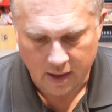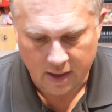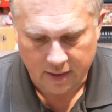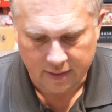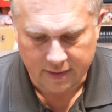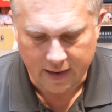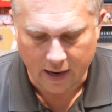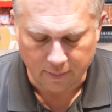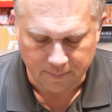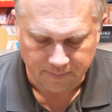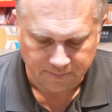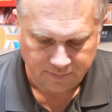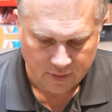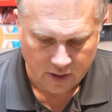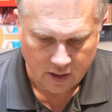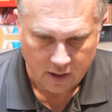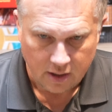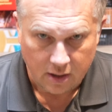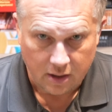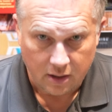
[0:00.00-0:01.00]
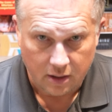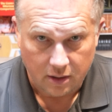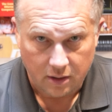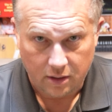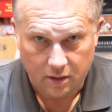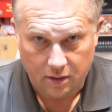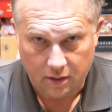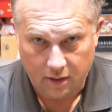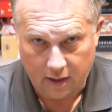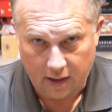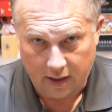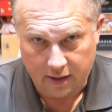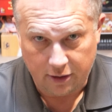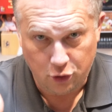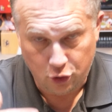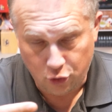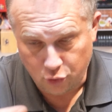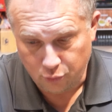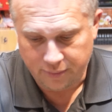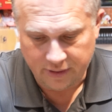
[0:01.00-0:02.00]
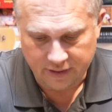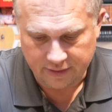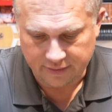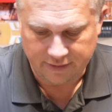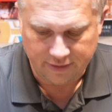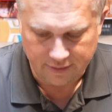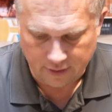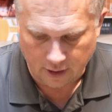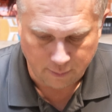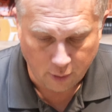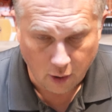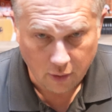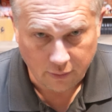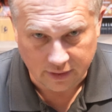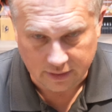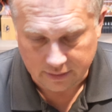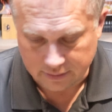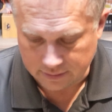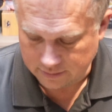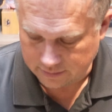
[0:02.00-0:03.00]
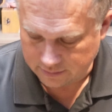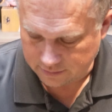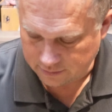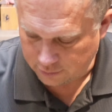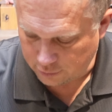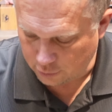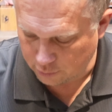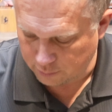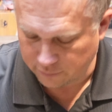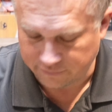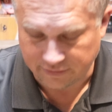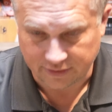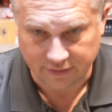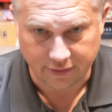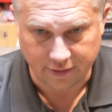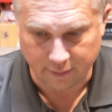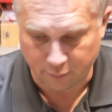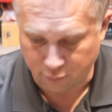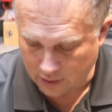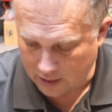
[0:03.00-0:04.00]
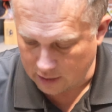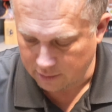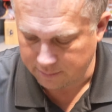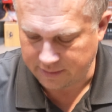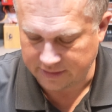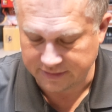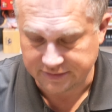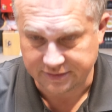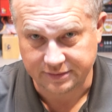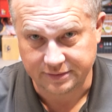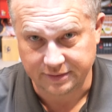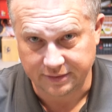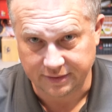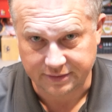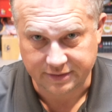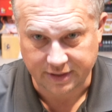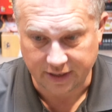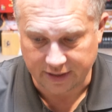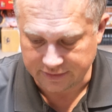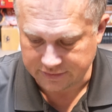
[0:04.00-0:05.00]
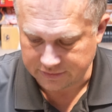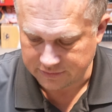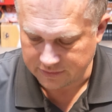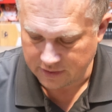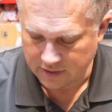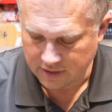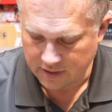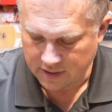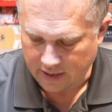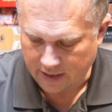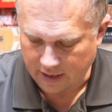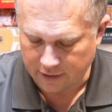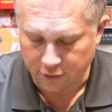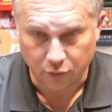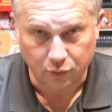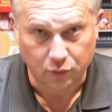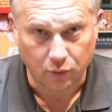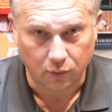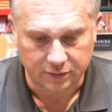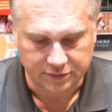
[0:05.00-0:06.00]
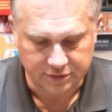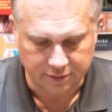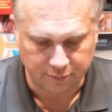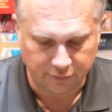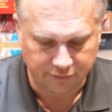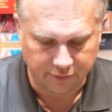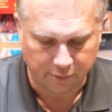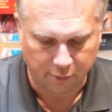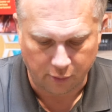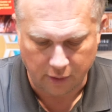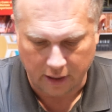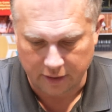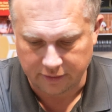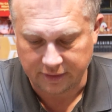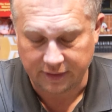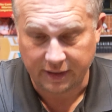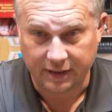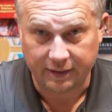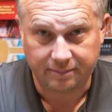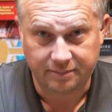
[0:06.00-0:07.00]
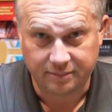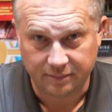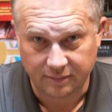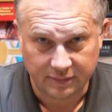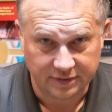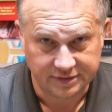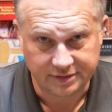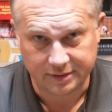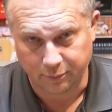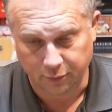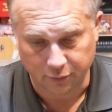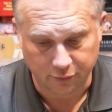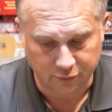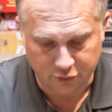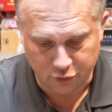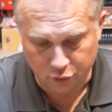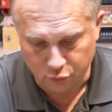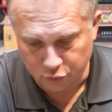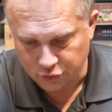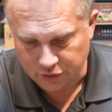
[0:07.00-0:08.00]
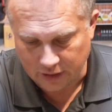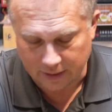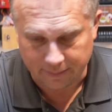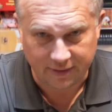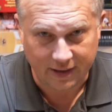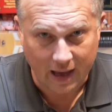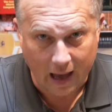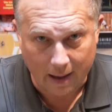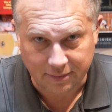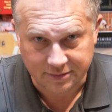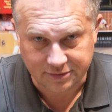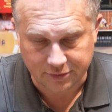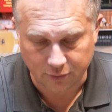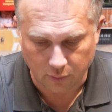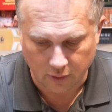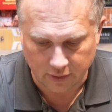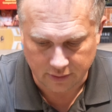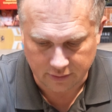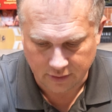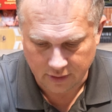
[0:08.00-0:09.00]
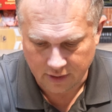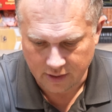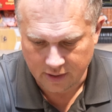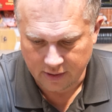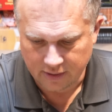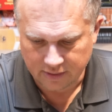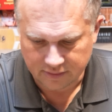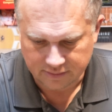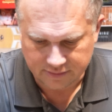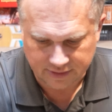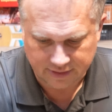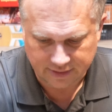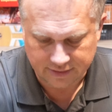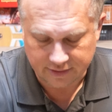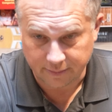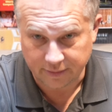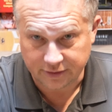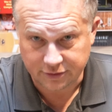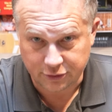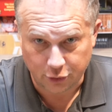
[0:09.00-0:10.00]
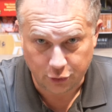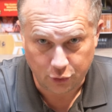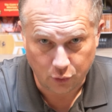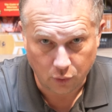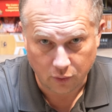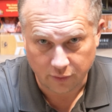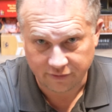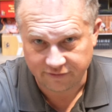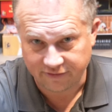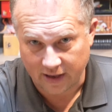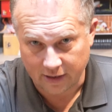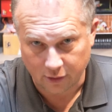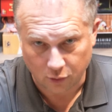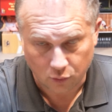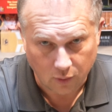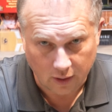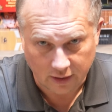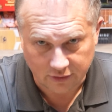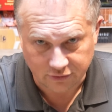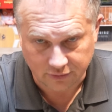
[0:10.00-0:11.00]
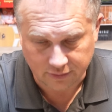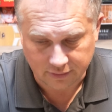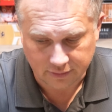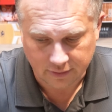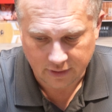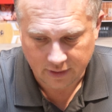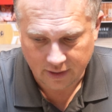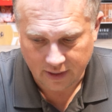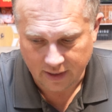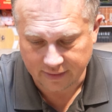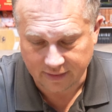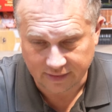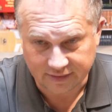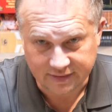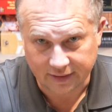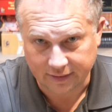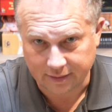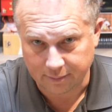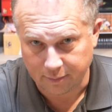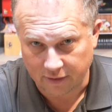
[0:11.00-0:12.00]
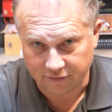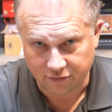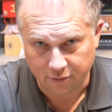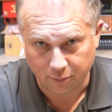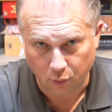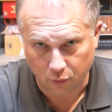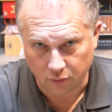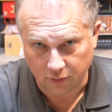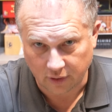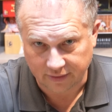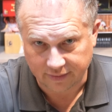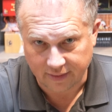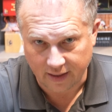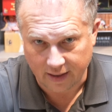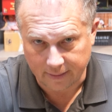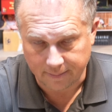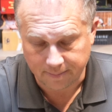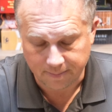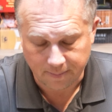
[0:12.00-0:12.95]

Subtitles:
Now, you being the opponent, you're moving the brown pieces in this case, and your goal is to move them around in a similar U shape, the opposite one, to get them into your final quadrant, and then take them off the board like that.